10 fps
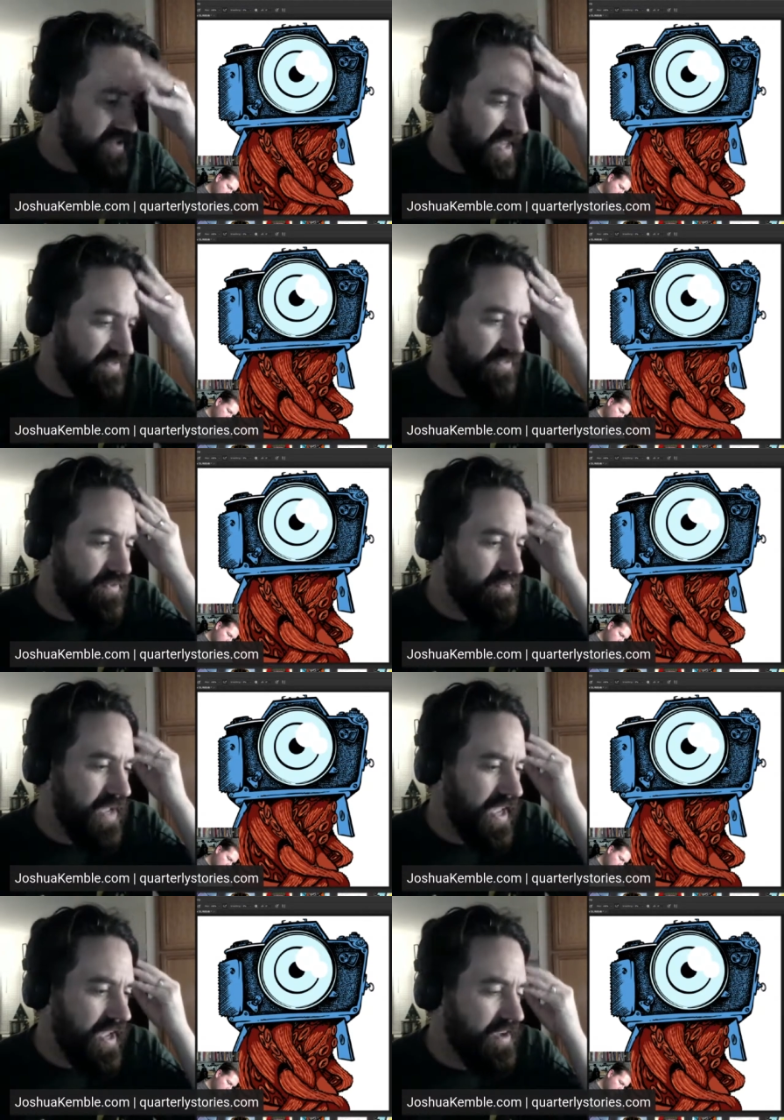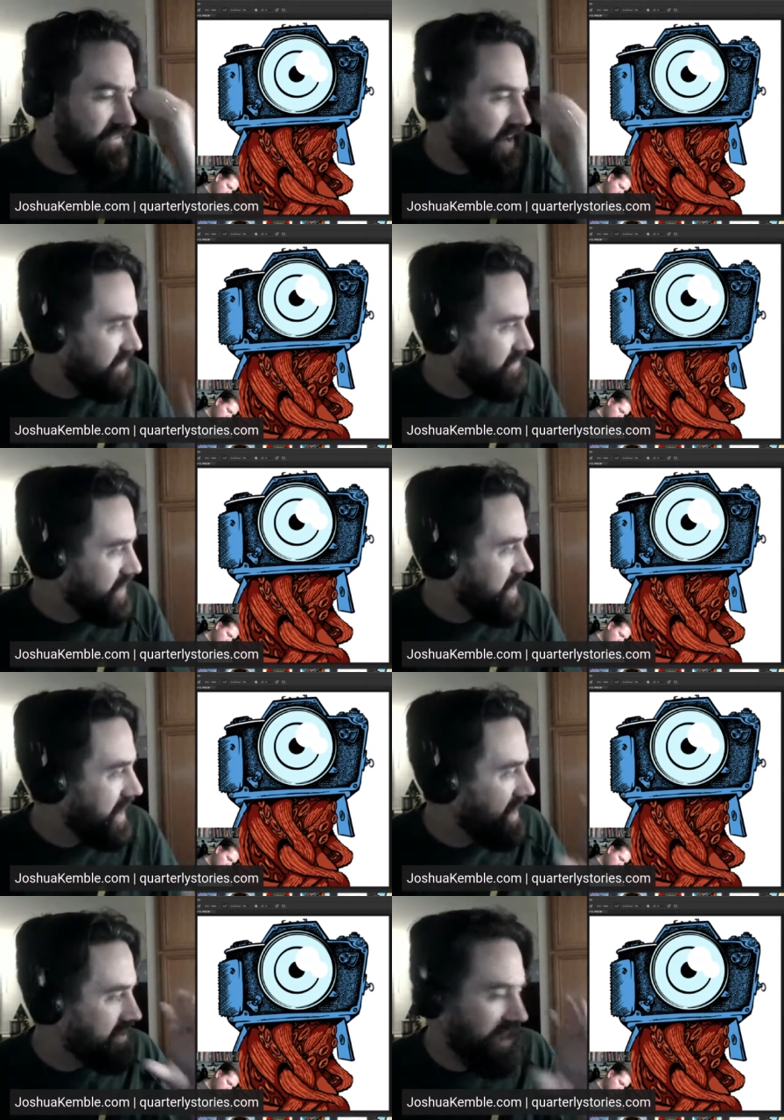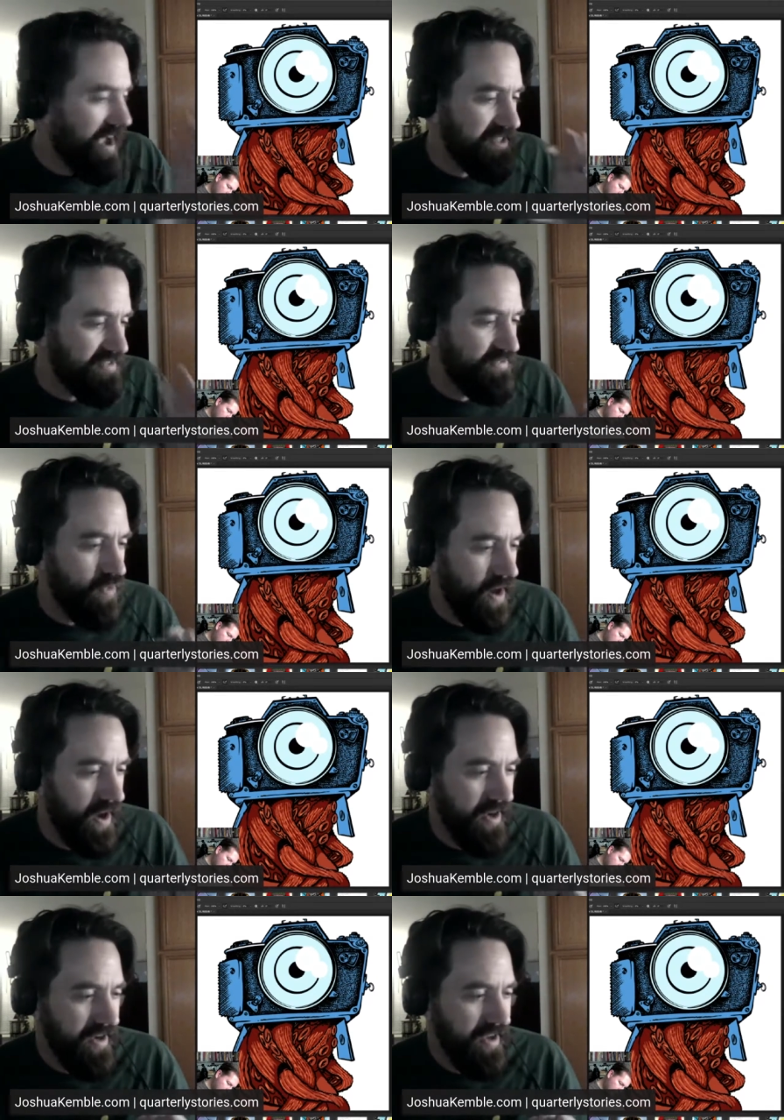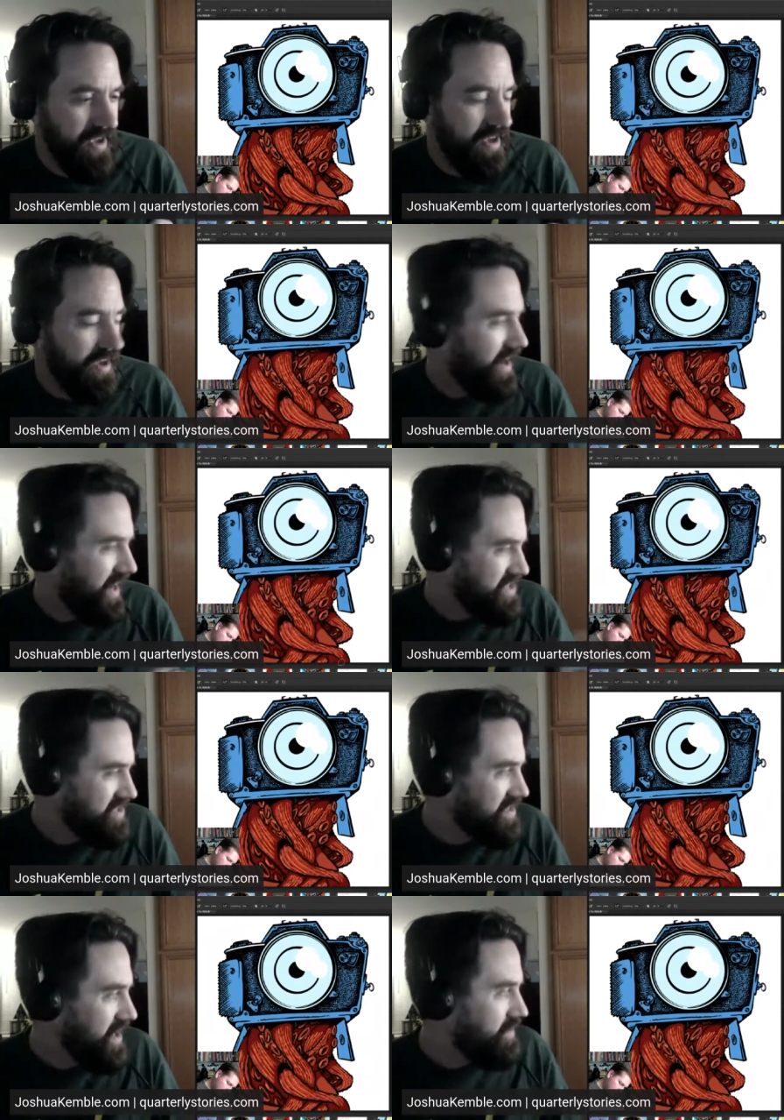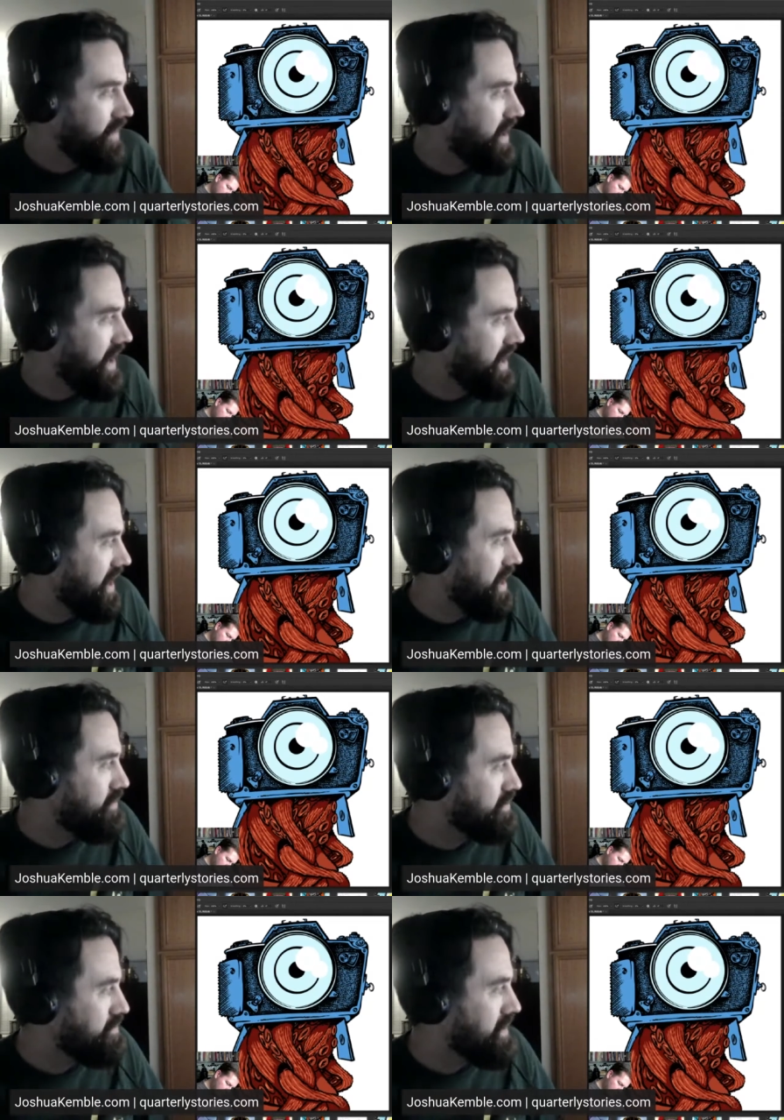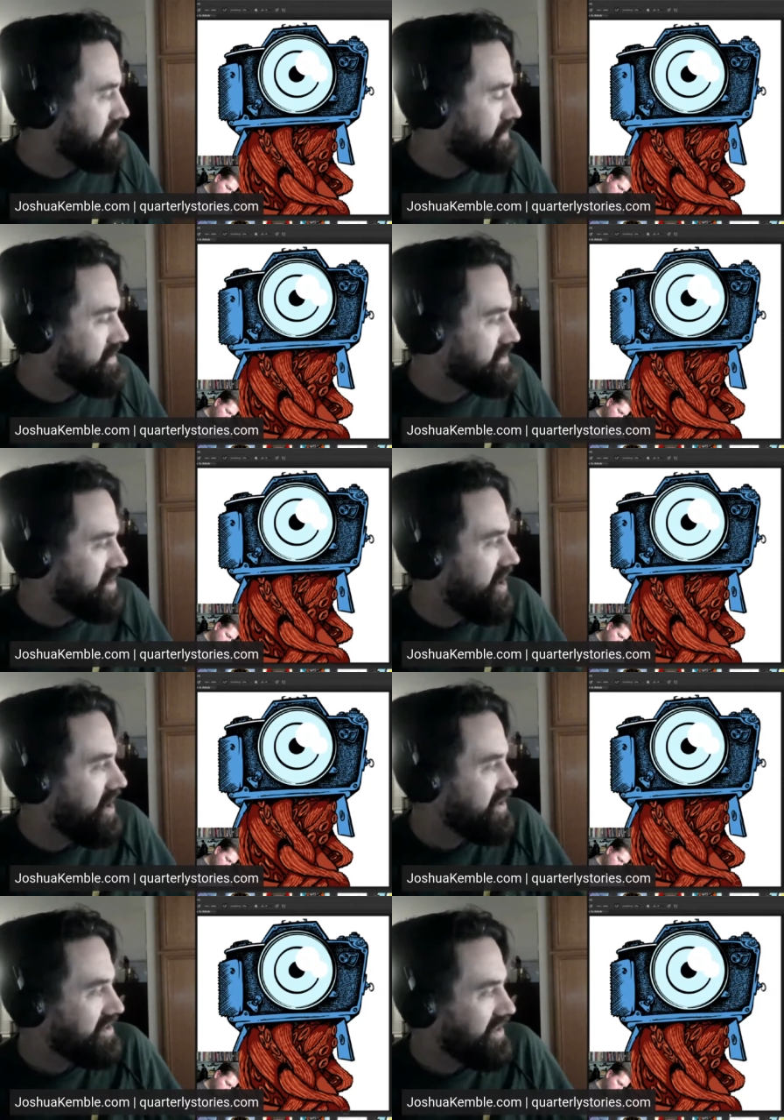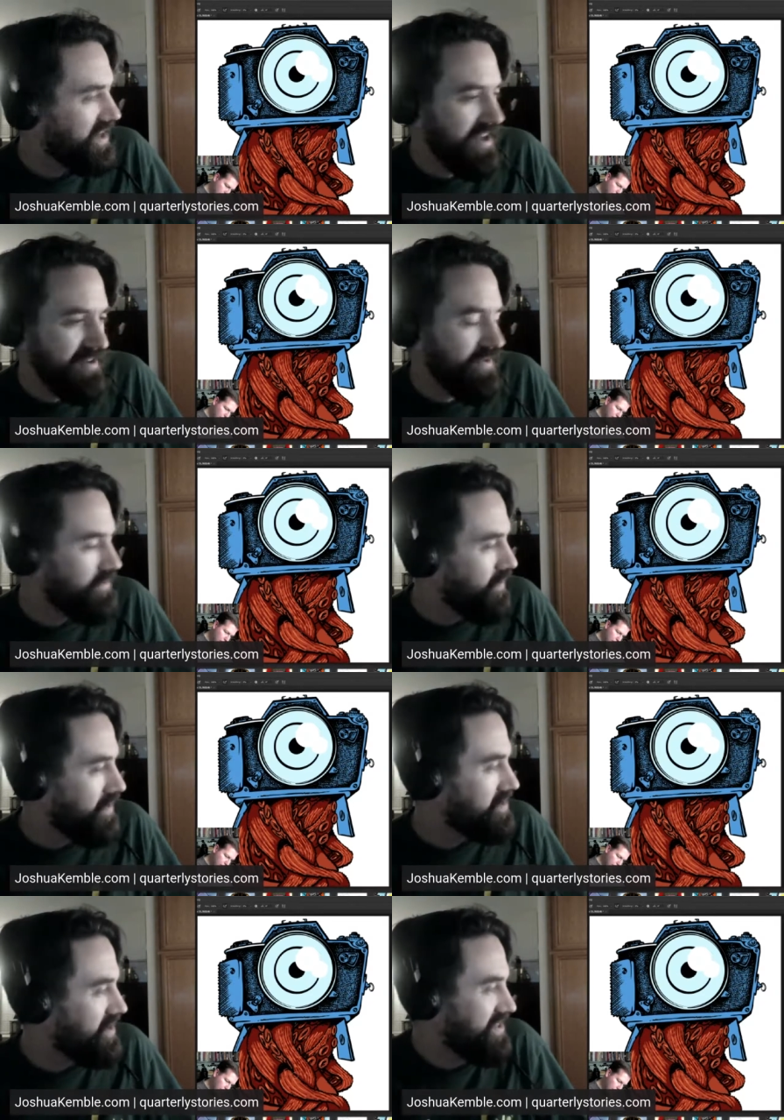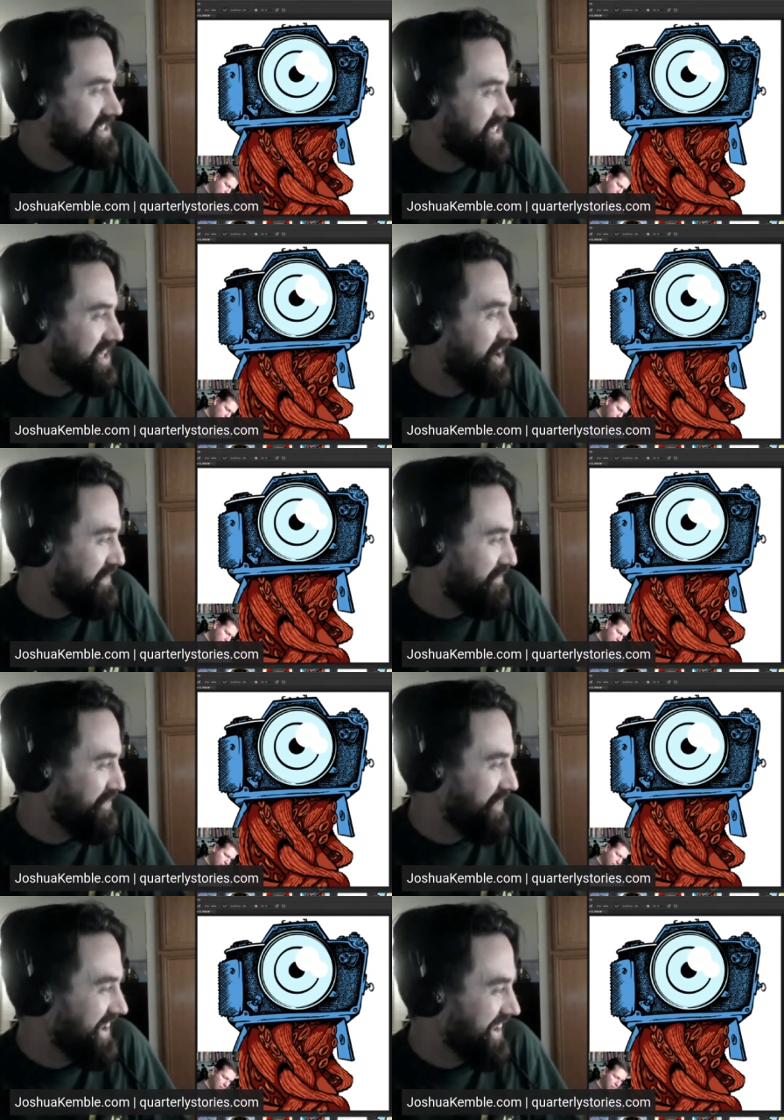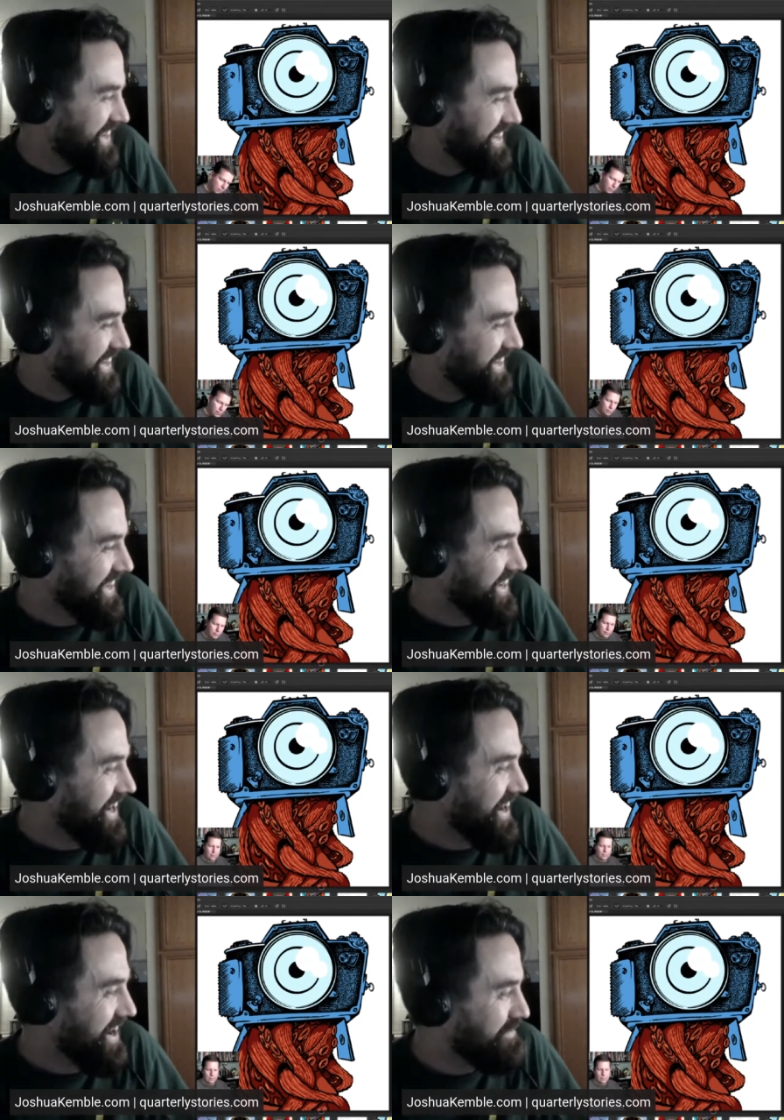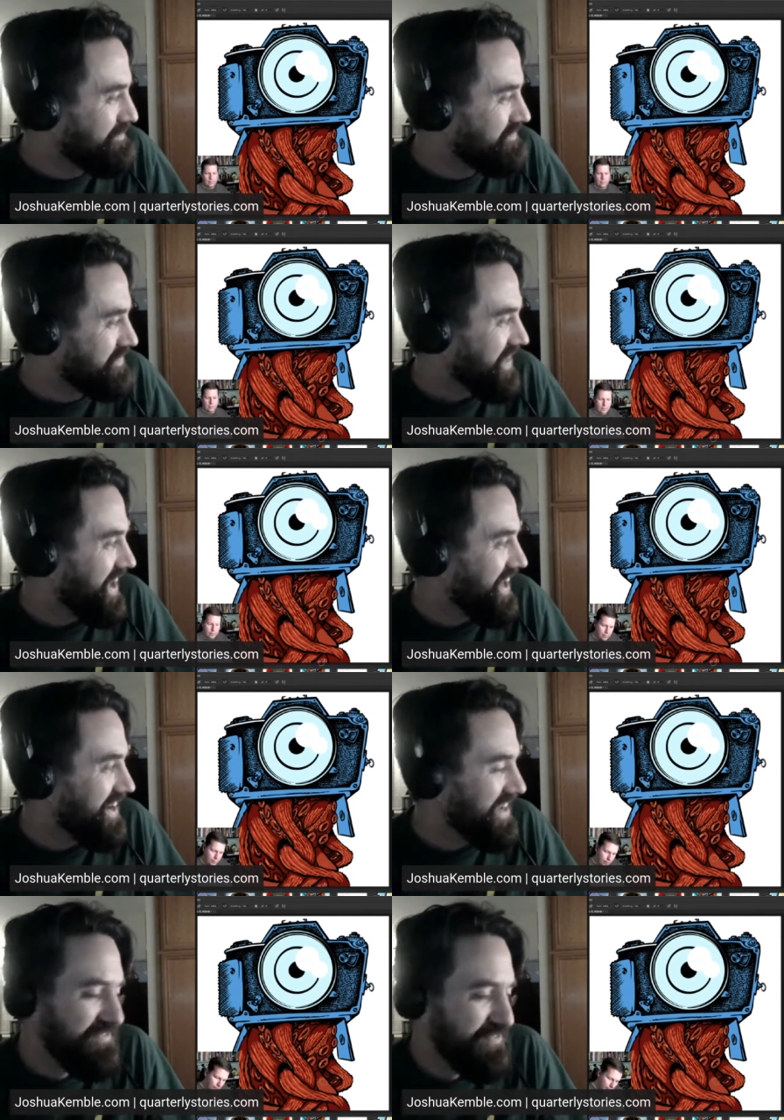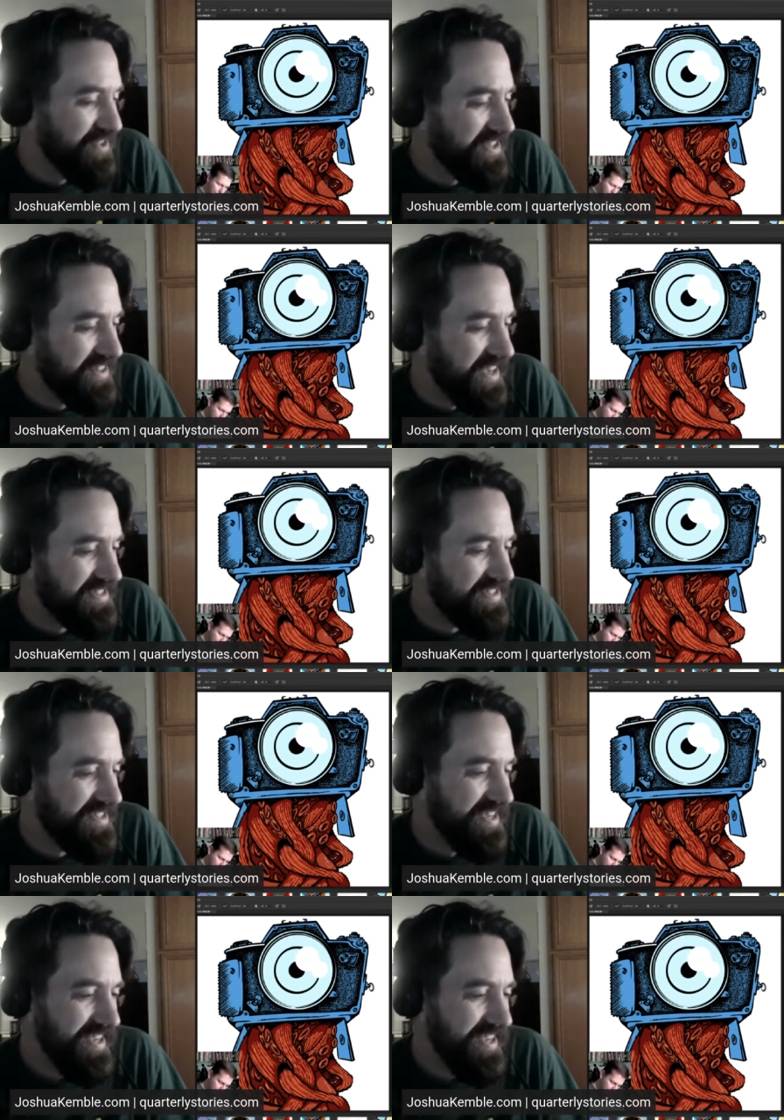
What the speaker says: for me, if I have like a glass of wine, I just kind of want to hang out with people and talk. Like, I don't want to work on stuff. Like, and I kind of feel like that's,